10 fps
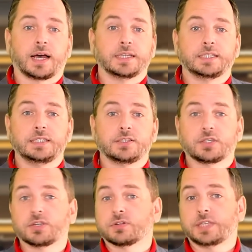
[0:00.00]
IT
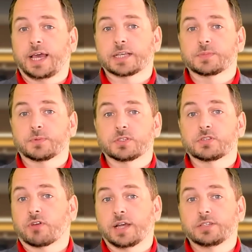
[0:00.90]
security
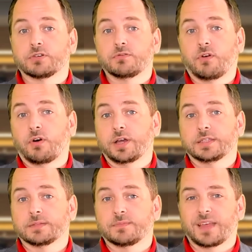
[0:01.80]
experts try to avoid,